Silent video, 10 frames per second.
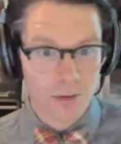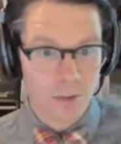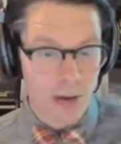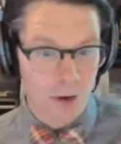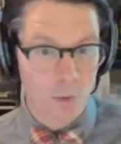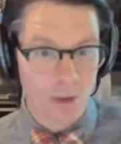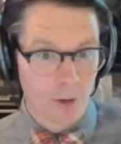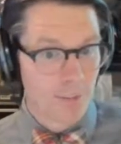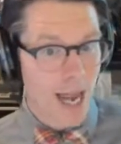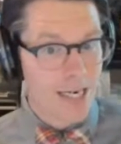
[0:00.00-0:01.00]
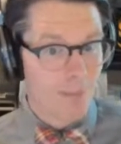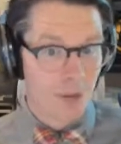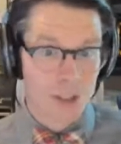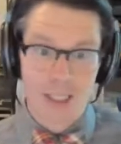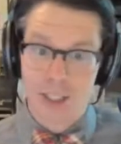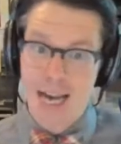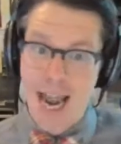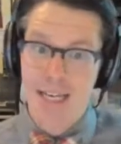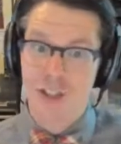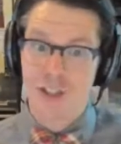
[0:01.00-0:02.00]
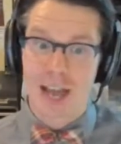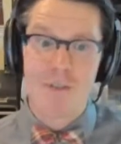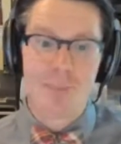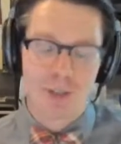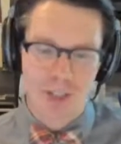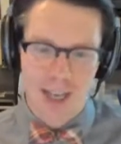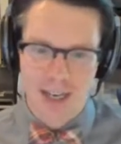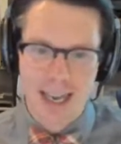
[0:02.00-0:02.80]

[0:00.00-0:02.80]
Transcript: the model went from 90% to 97%.